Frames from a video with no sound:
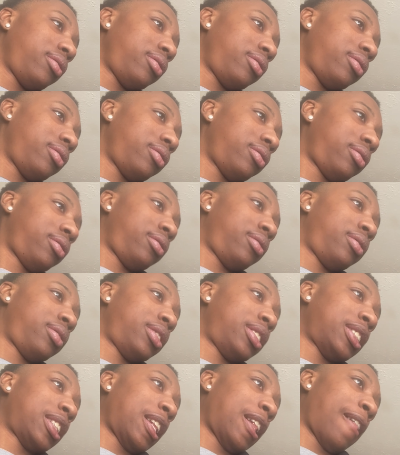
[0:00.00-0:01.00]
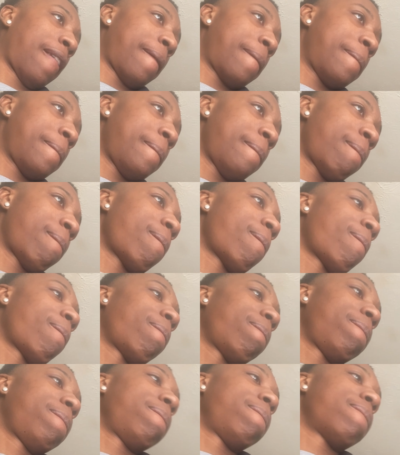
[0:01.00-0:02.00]
they, they don't take out but a dollar
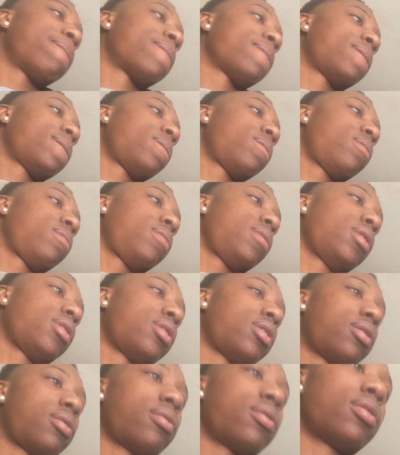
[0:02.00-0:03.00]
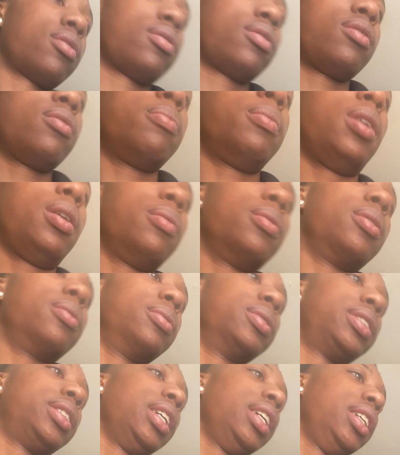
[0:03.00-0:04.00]
thirty eight cents. Mama,
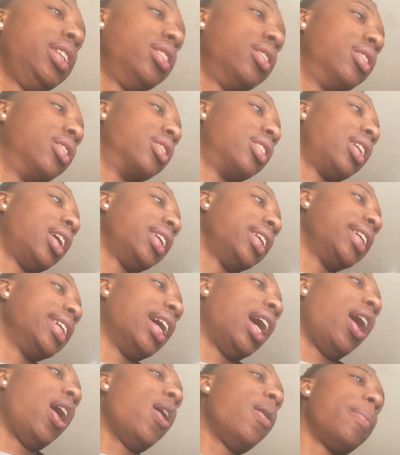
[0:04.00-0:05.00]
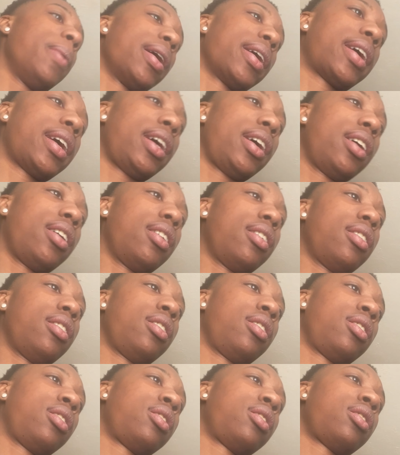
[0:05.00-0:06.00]
still, I need all my cash.
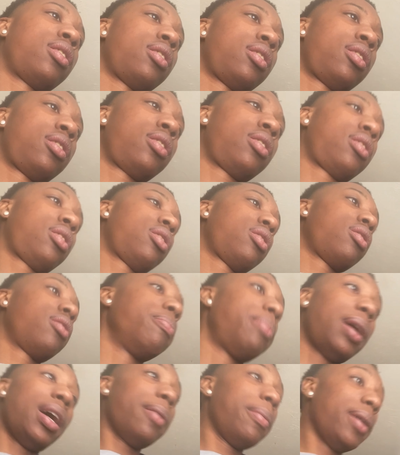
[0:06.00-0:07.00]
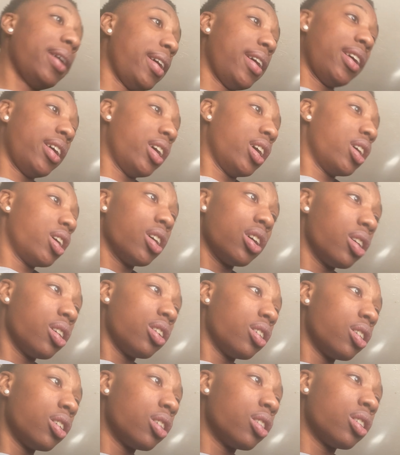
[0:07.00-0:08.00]
Baby. Baby. No, you
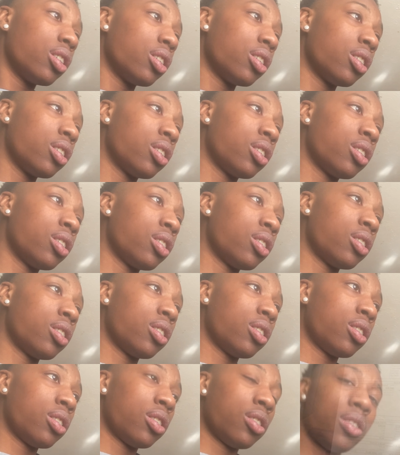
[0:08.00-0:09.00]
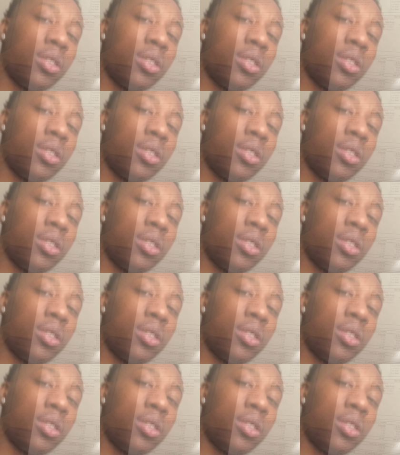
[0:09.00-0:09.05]
paying five dollars a month for